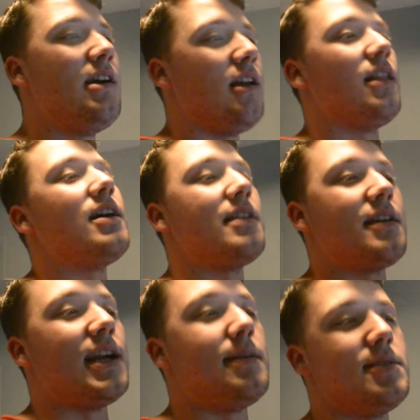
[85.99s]
a lot of the
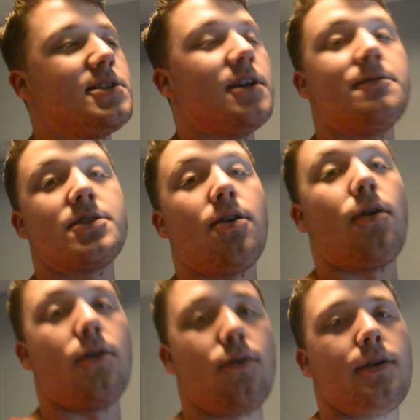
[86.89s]
gaming stuff is
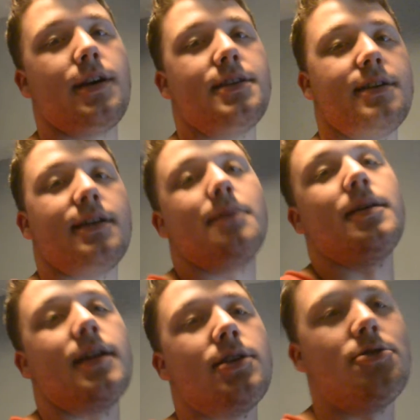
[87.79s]
car oriented. I
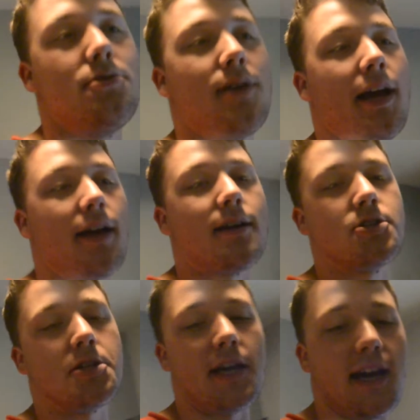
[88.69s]
mean, I do
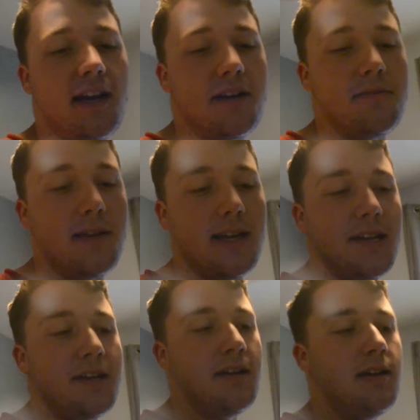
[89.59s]
actually have
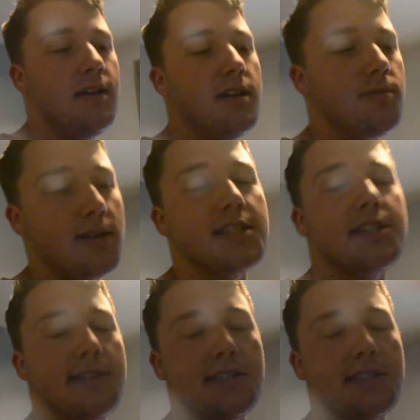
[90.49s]
a racing